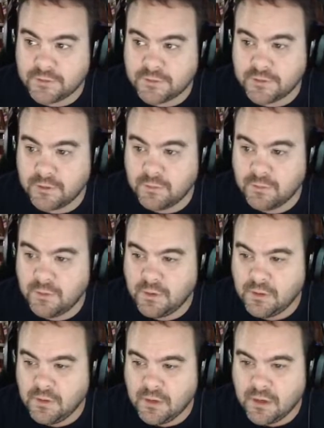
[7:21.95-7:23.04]
So
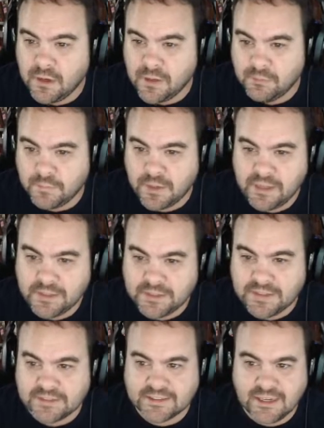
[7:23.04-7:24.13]
I think
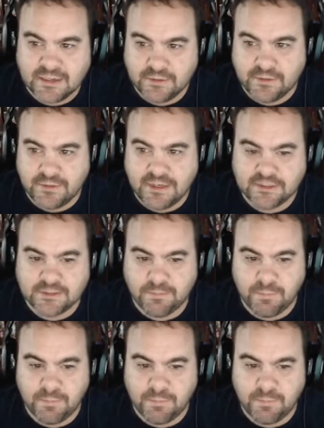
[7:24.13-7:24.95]
that's kind of the next